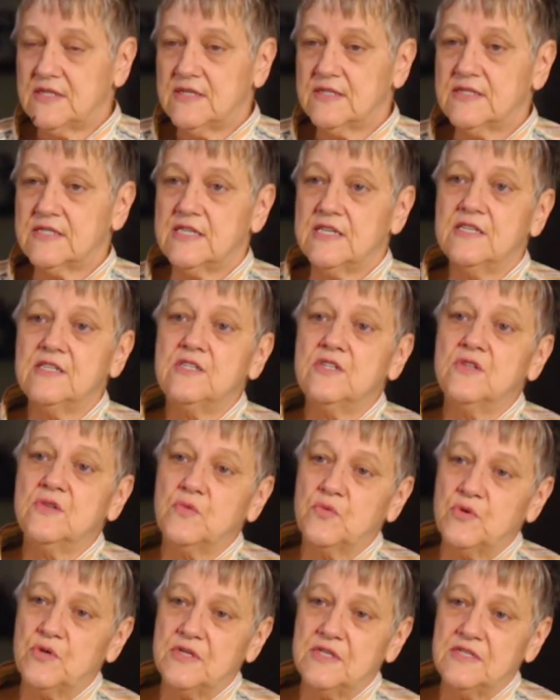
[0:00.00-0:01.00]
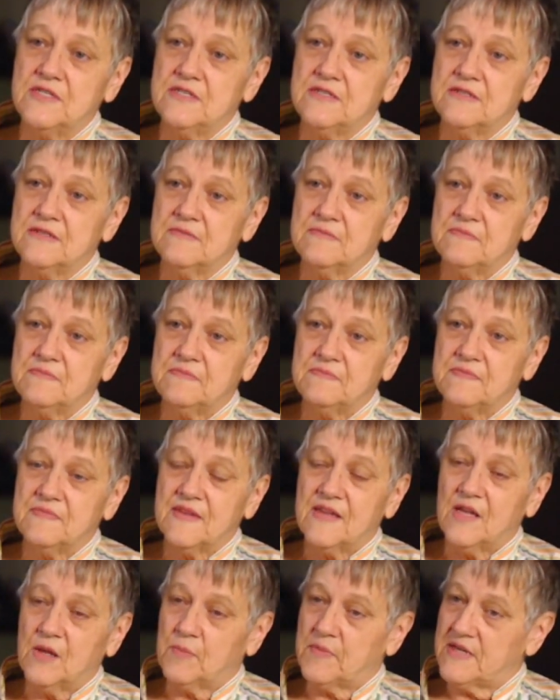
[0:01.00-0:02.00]
It's Into the Woods.
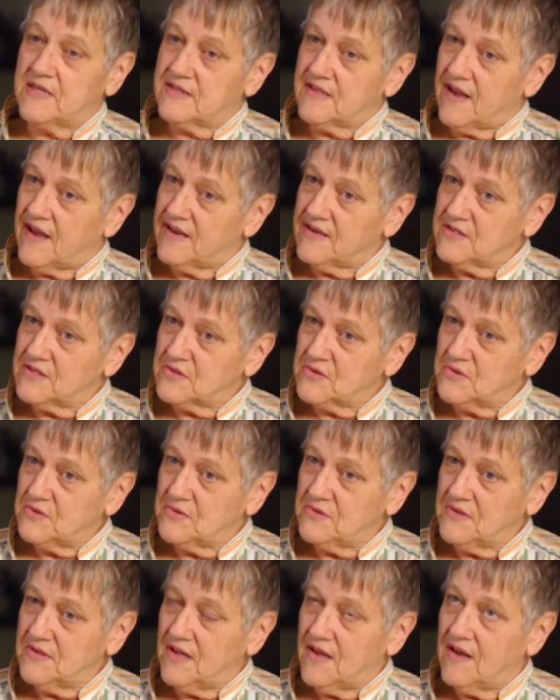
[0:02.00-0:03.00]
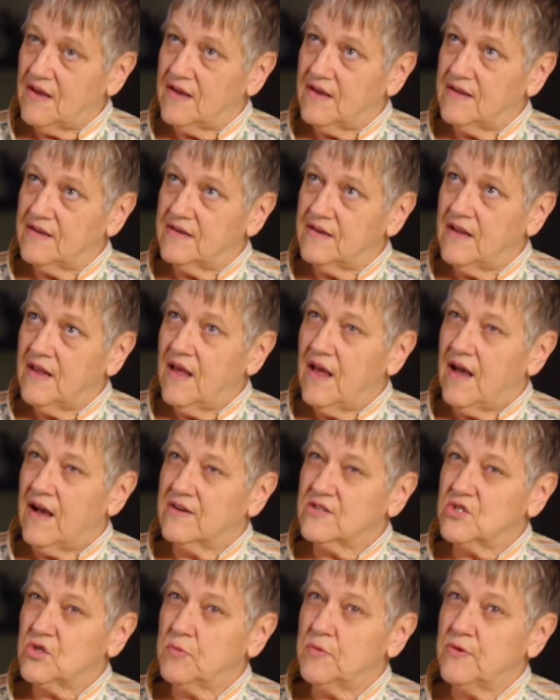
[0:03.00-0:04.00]
It'll be at the high school on
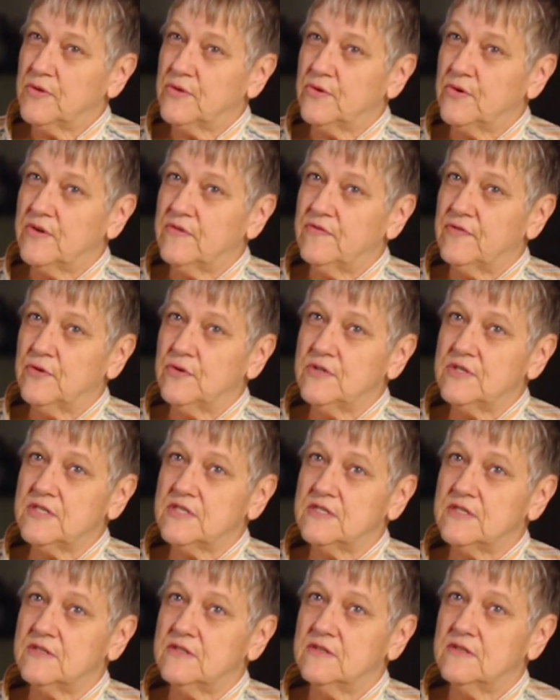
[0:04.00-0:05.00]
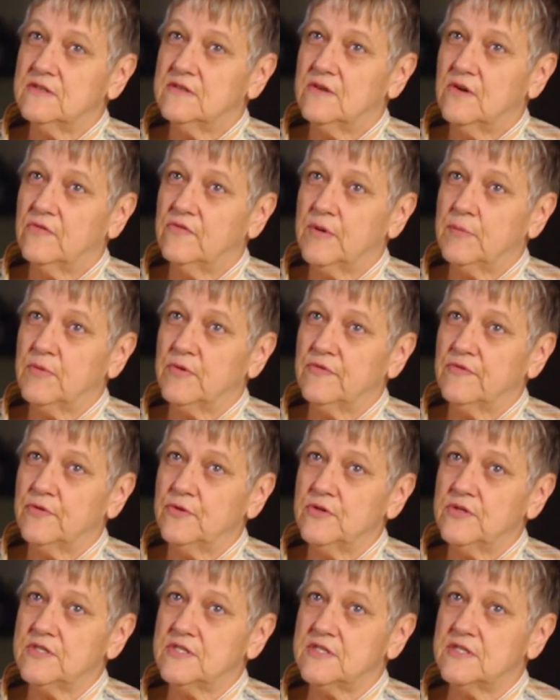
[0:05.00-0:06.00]
October 31st, November
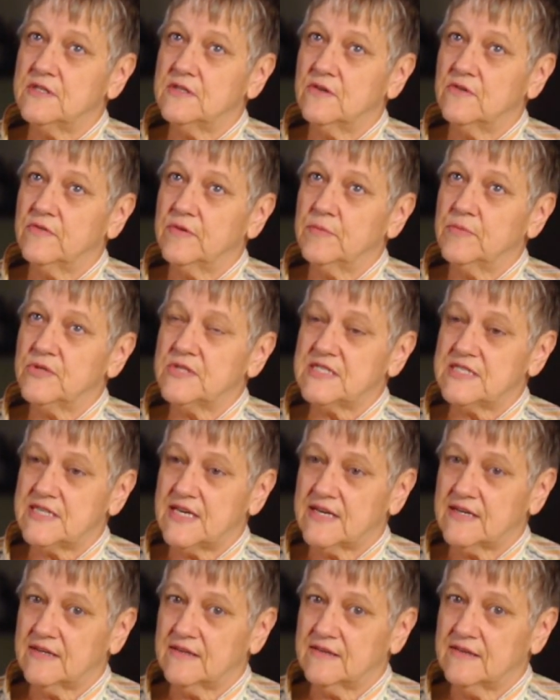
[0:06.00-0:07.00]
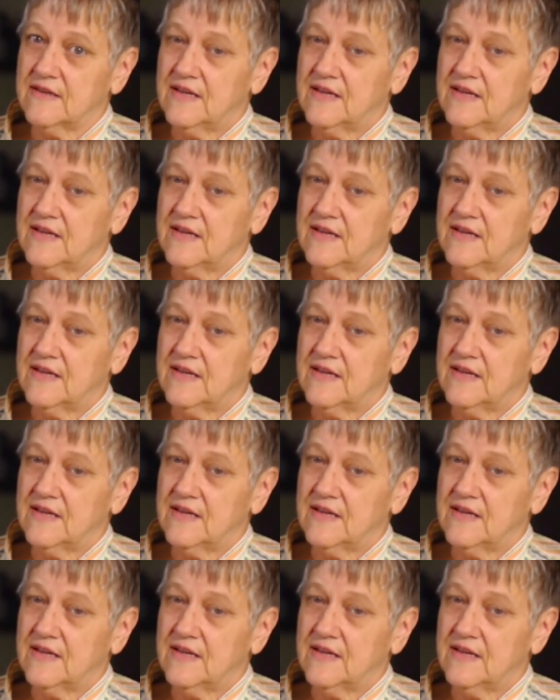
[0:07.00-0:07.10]
1st, and November 2nd.